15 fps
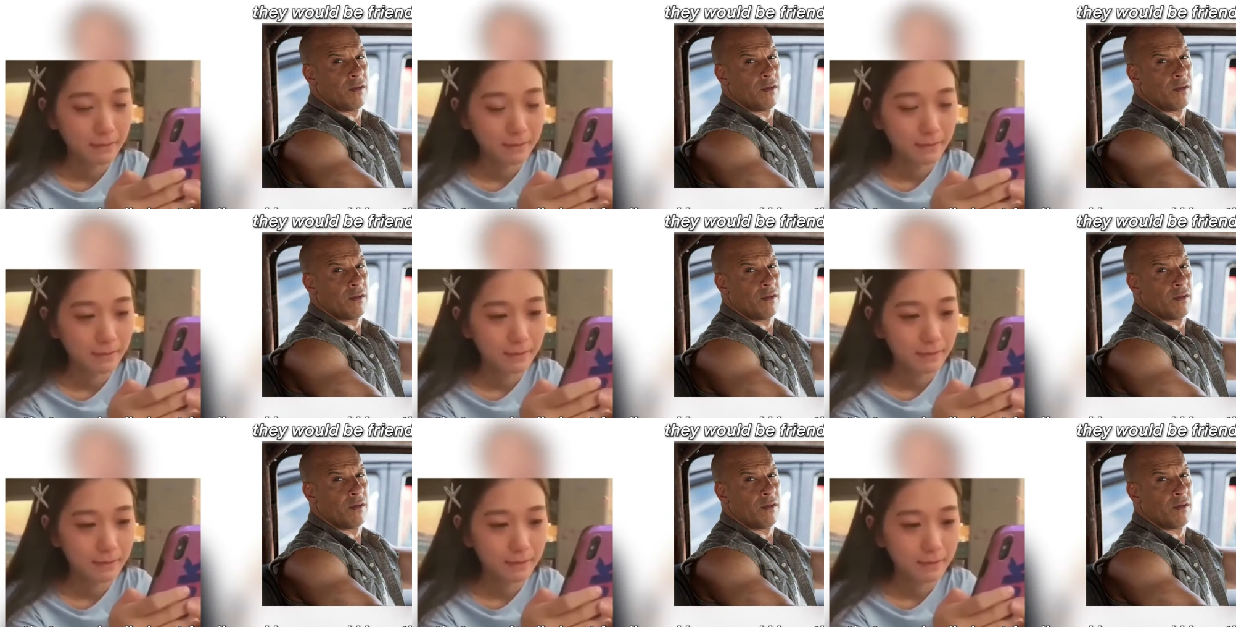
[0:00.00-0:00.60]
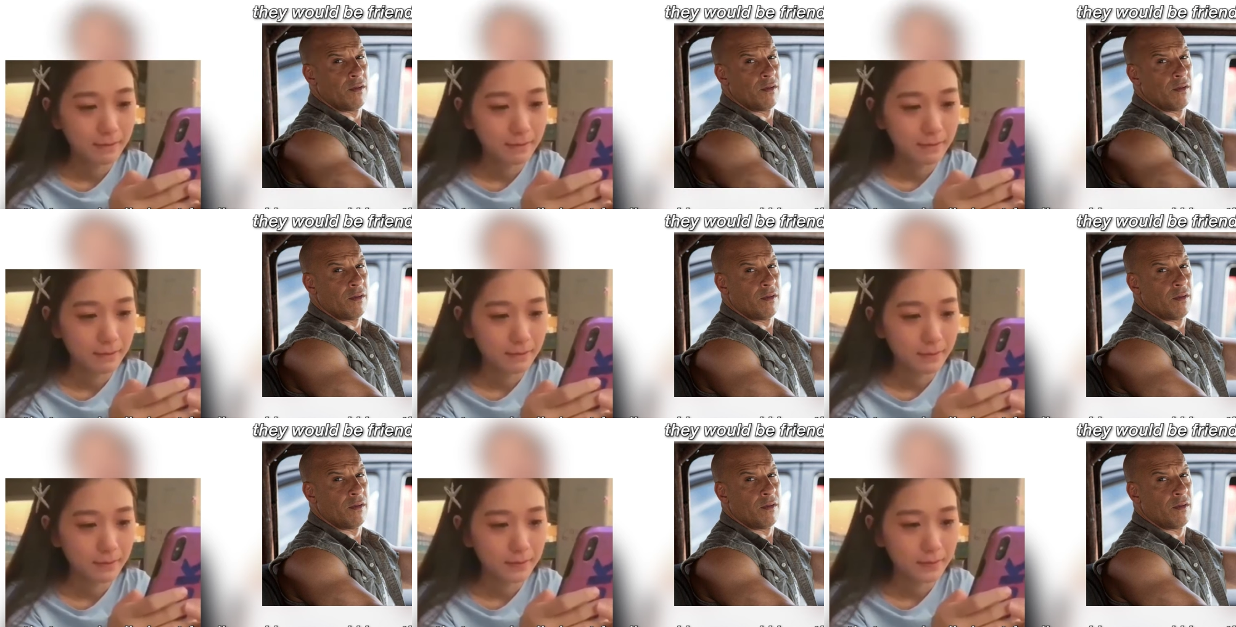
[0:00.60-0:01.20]

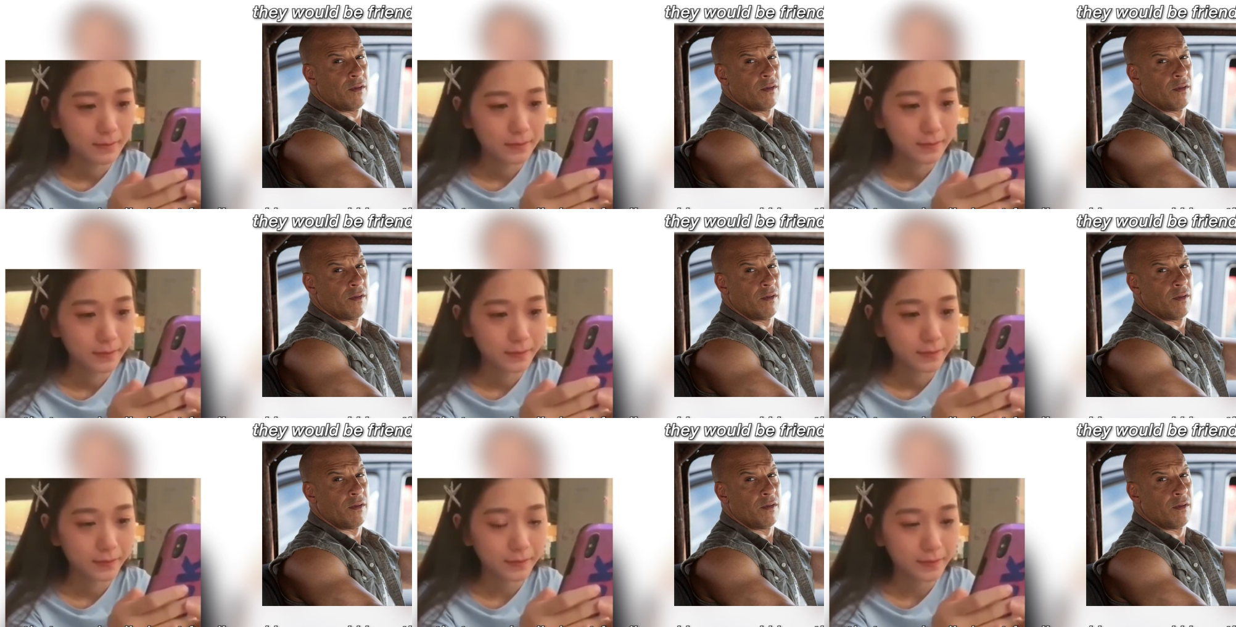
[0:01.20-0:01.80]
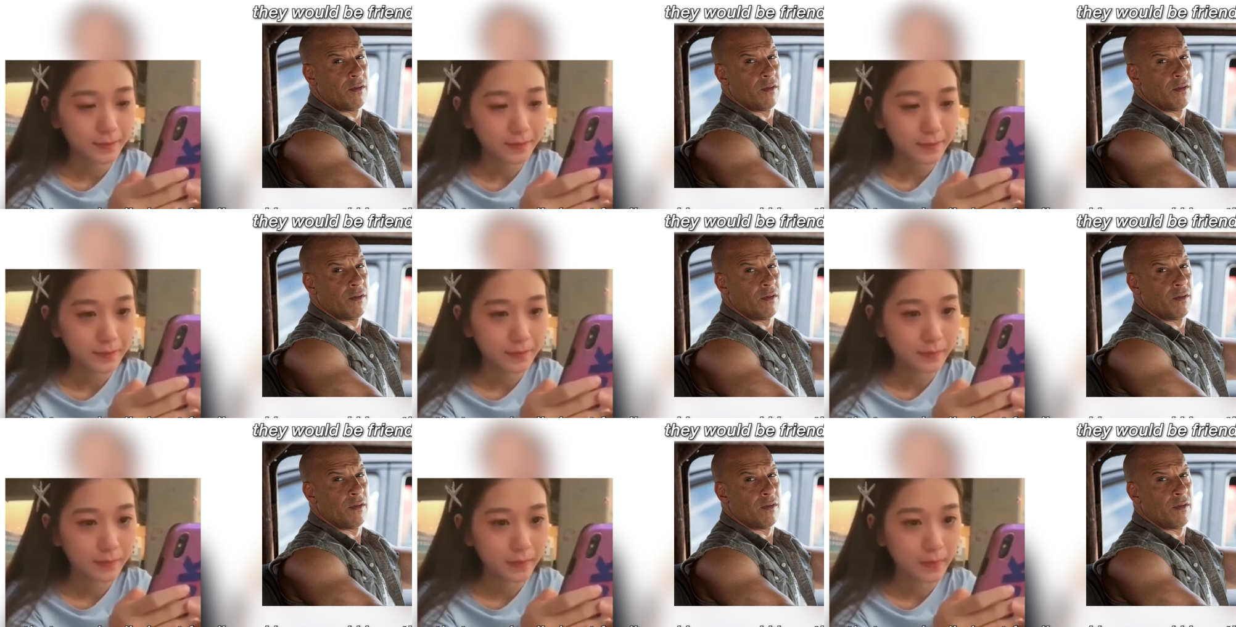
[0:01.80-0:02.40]

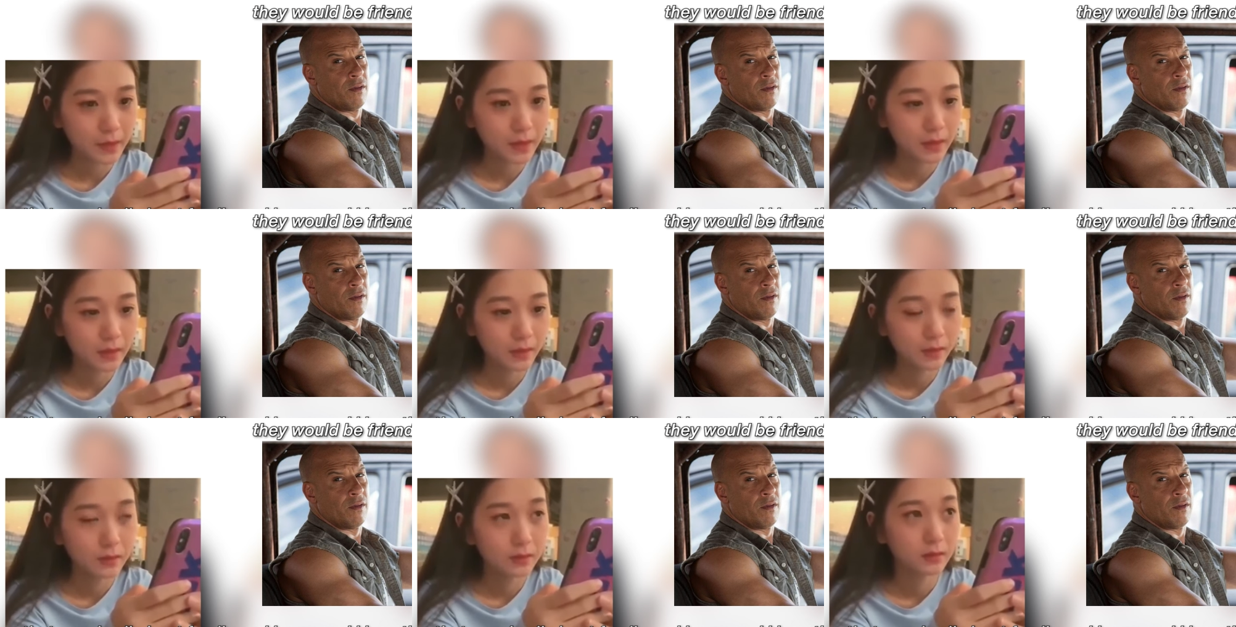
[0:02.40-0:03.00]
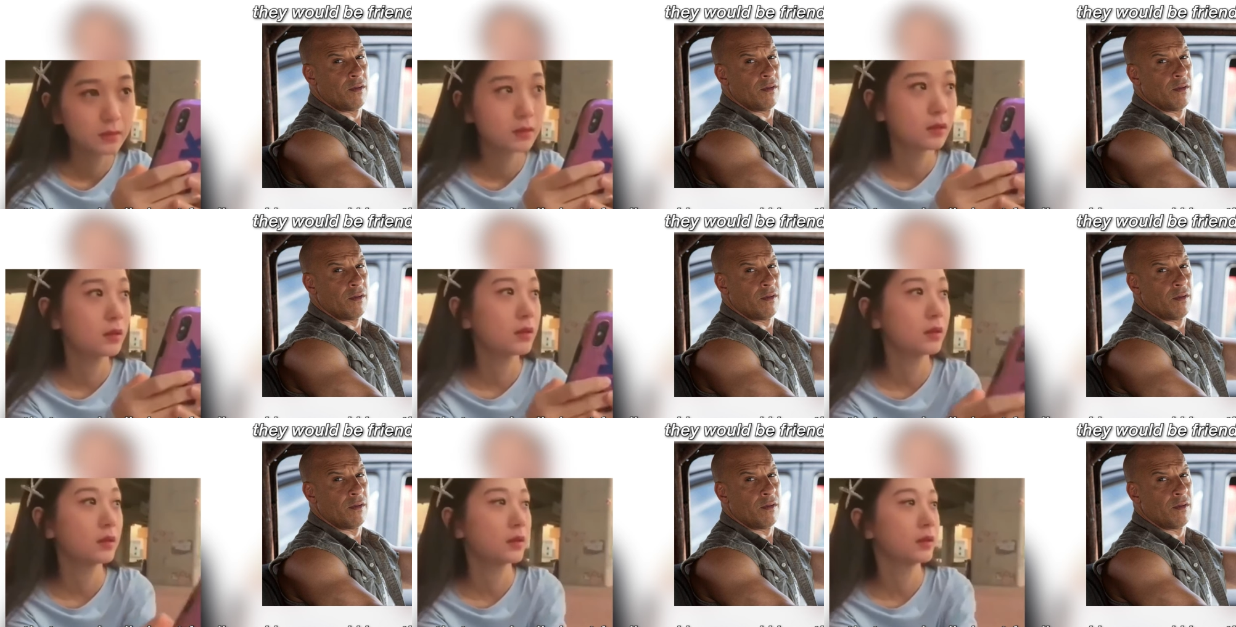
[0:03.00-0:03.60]

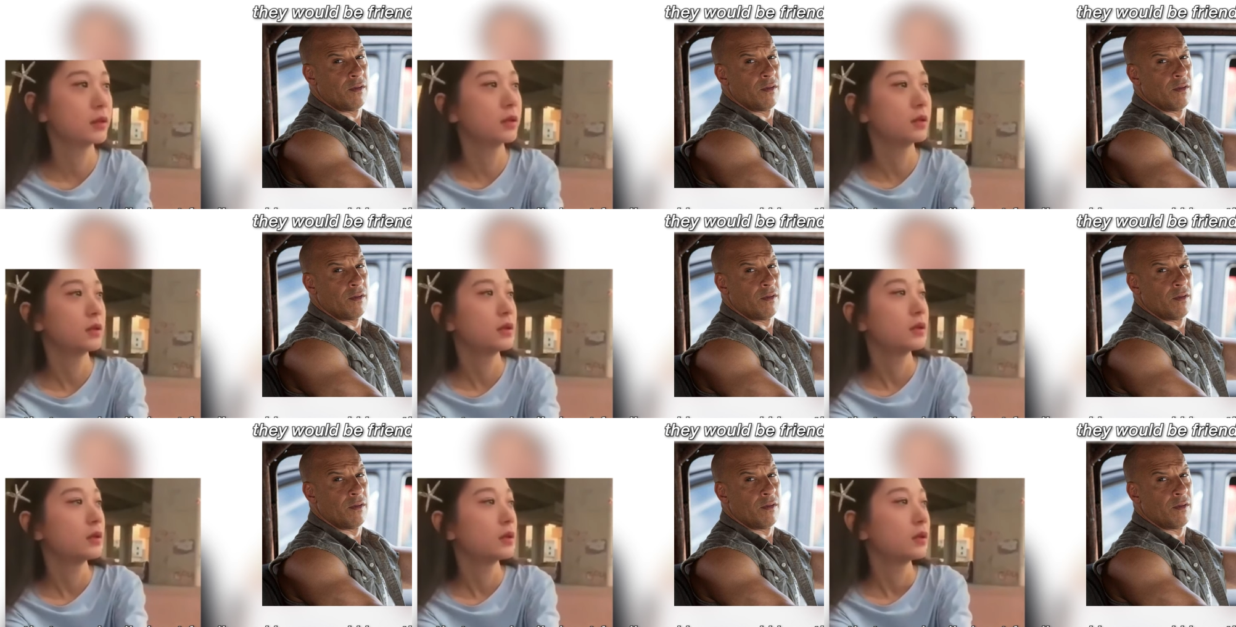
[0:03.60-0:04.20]
No one is speaking in this clip.